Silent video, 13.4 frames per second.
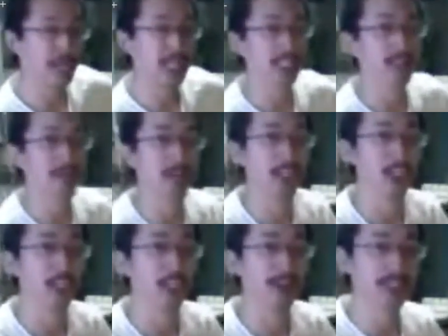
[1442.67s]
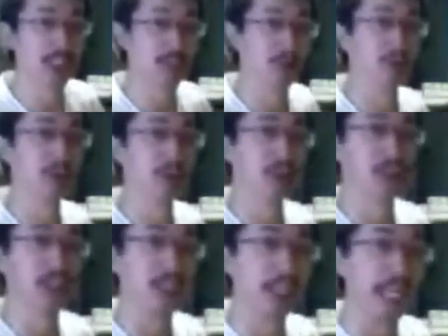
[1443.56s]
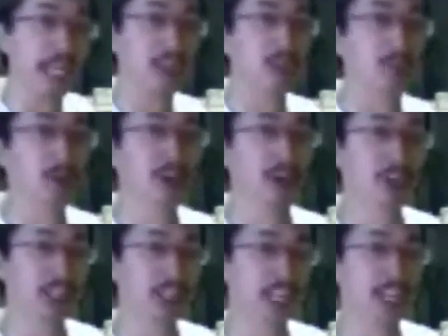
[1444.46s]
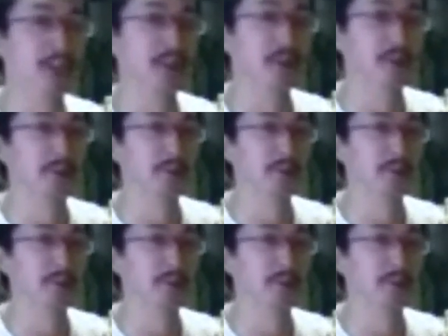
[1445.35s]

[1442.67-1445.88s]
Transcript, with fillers: three eighths of an inch, have it still together but not together.